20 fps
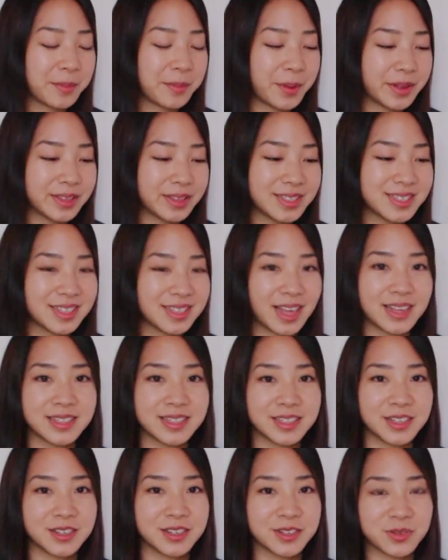I bought this
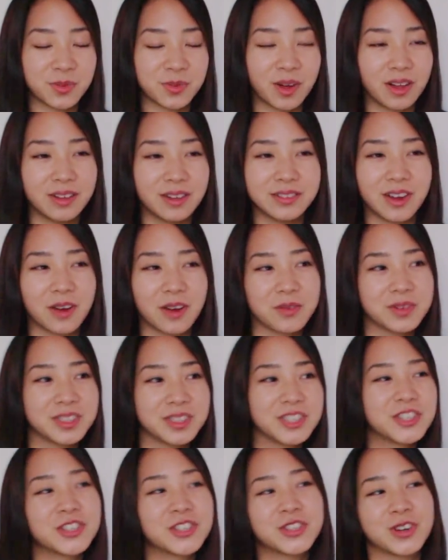last year as well, not
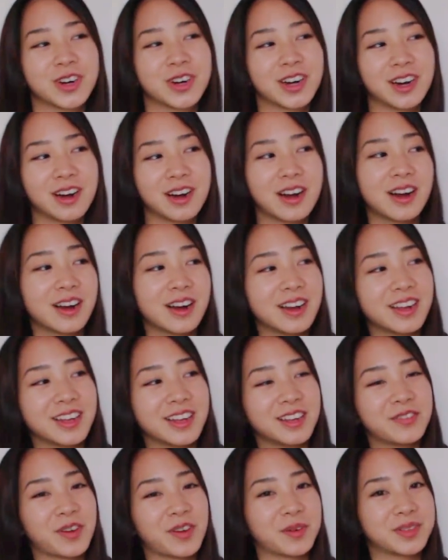really sure
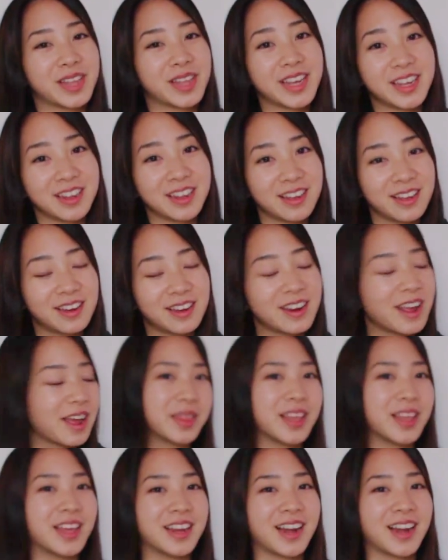if I would like it,
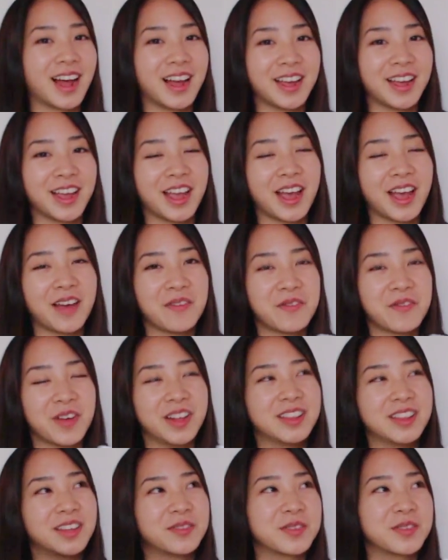but then I
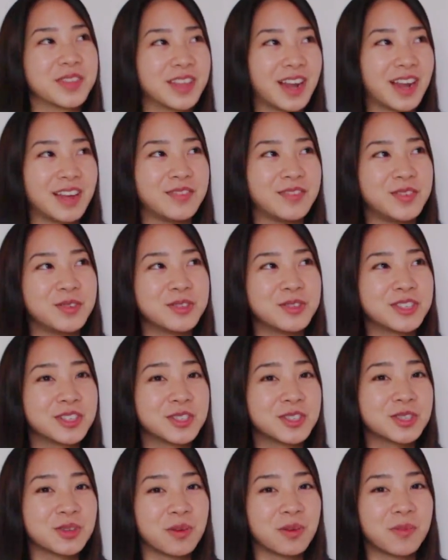fell in love with it. I've used
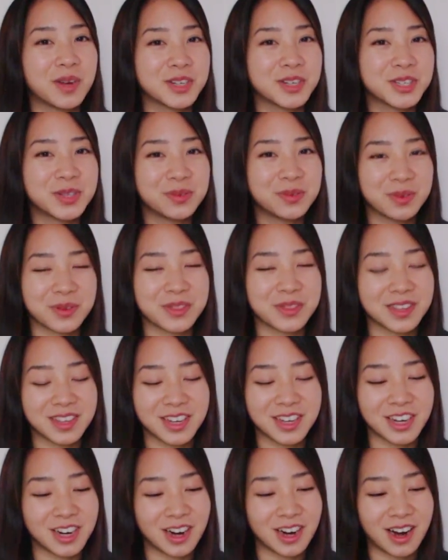it so much throughout the
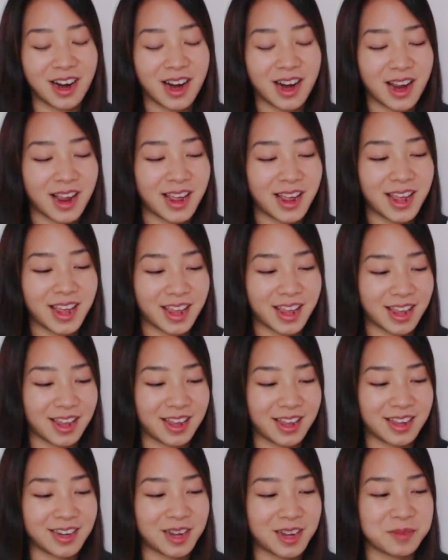year
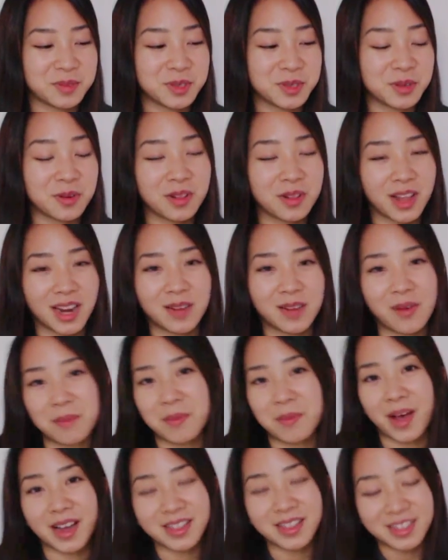and I'm so glad I went
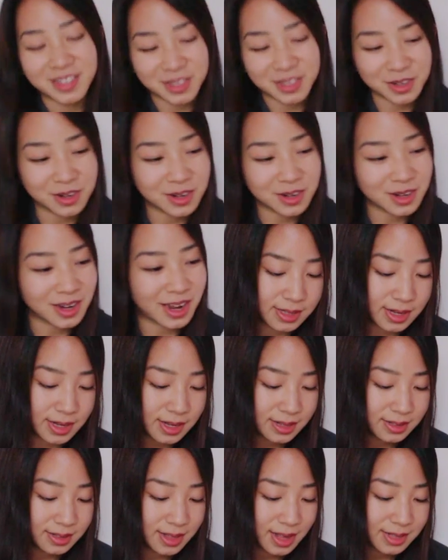back this year.
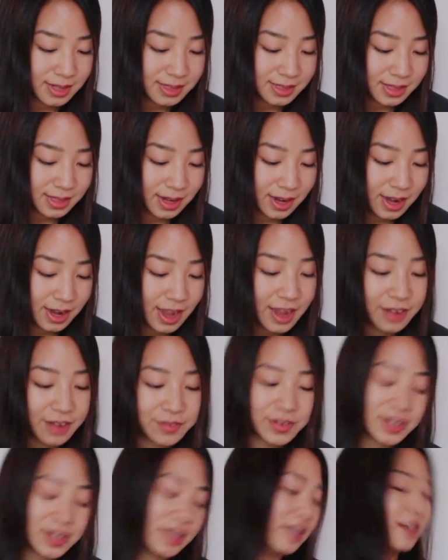Second last thing I have
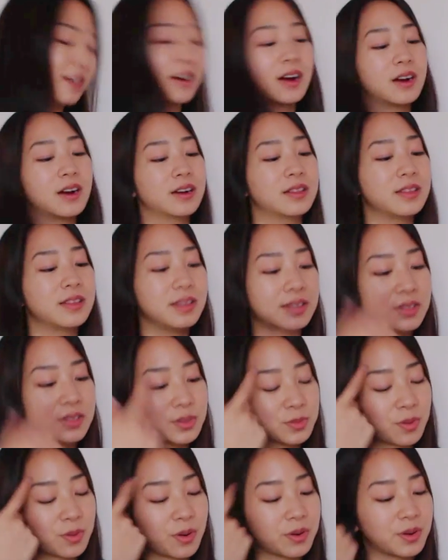here are these
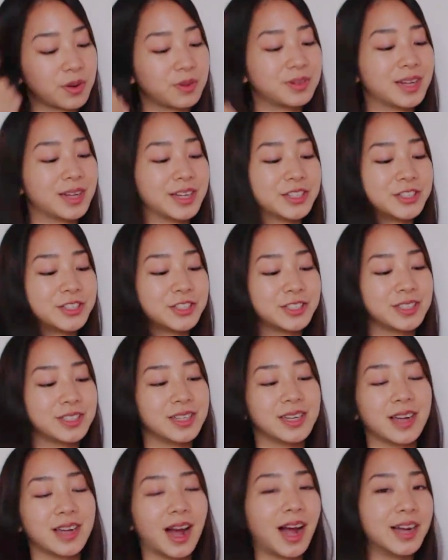Roto
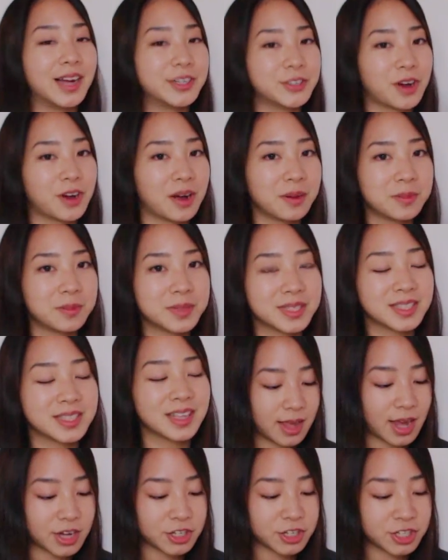Lychee eye drops. They
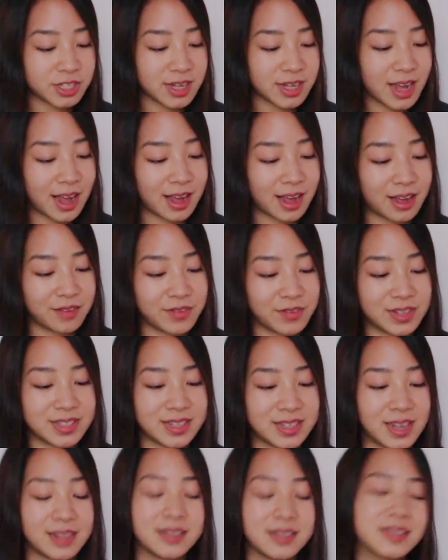actually have
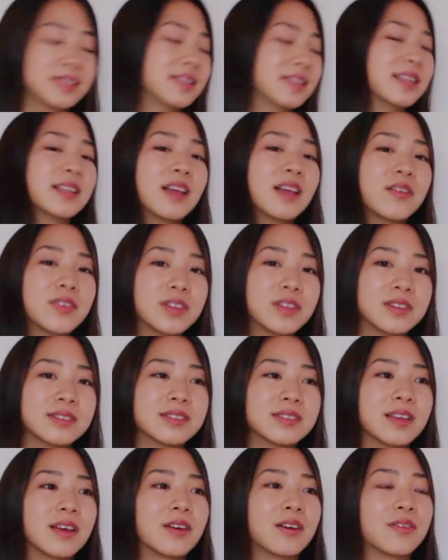intensity levels
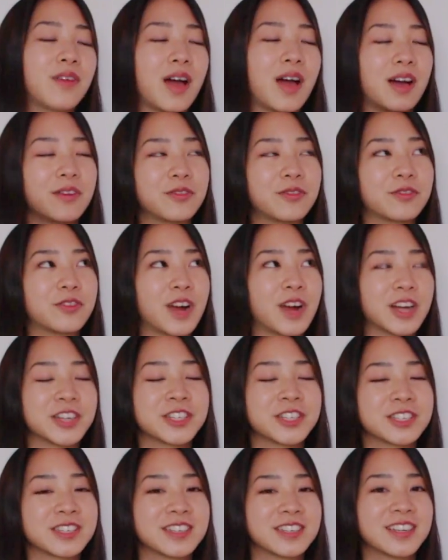of how
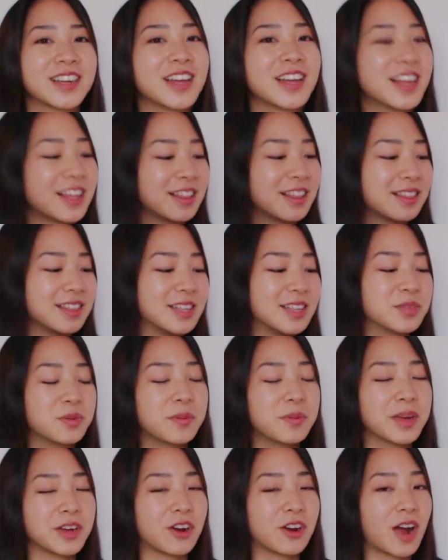fresh these will
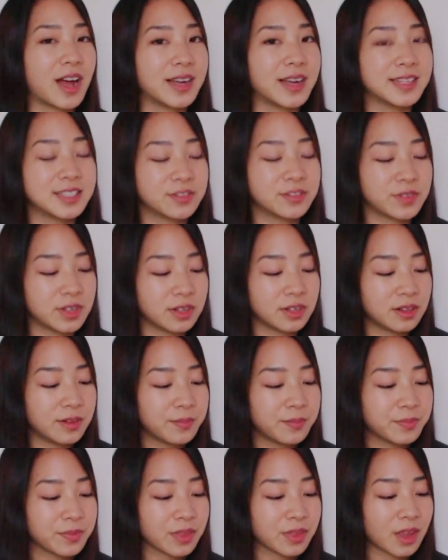make your eyes feel.
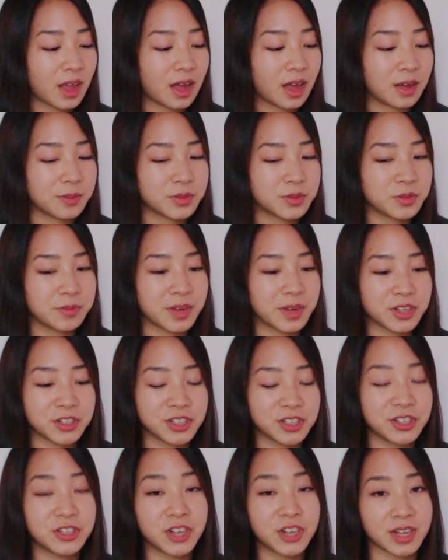So make sure
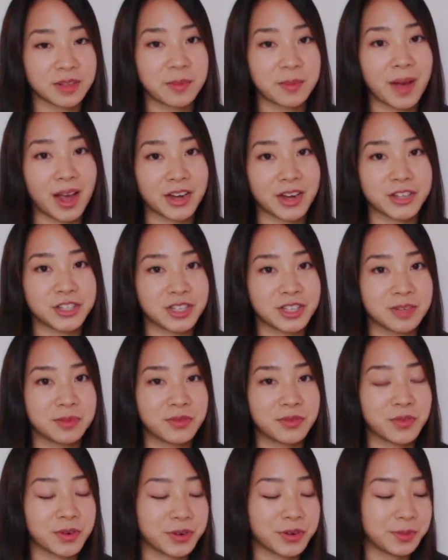you check the packaging
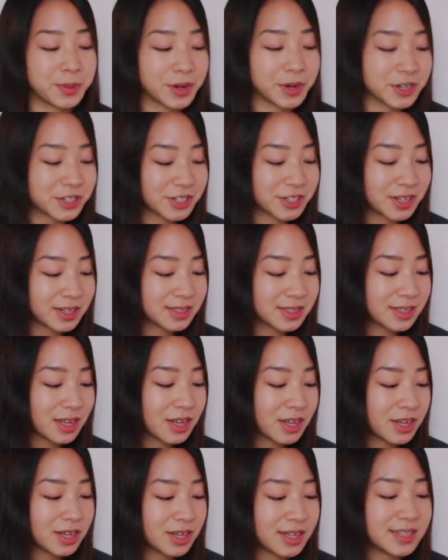before you purchase.
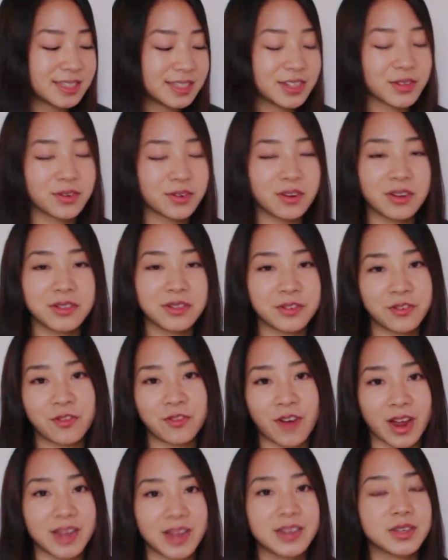It's either on the
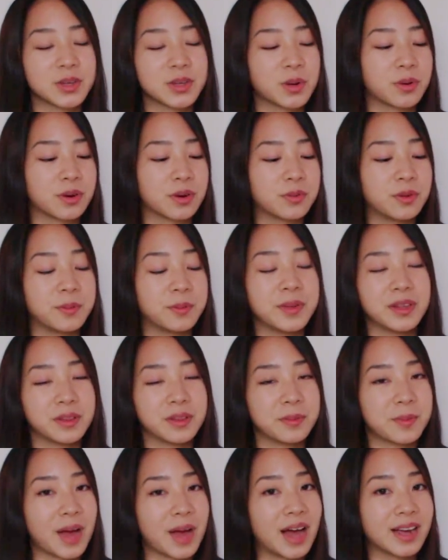front or it will be on the
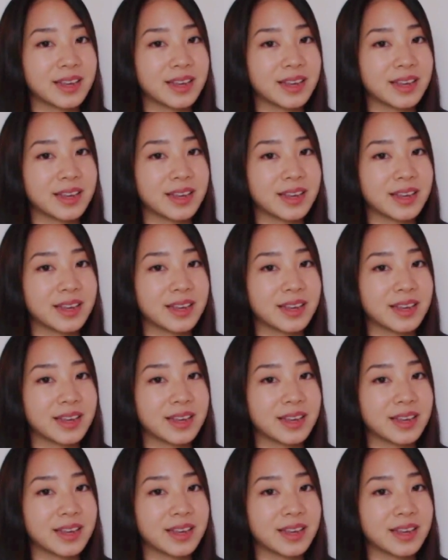back.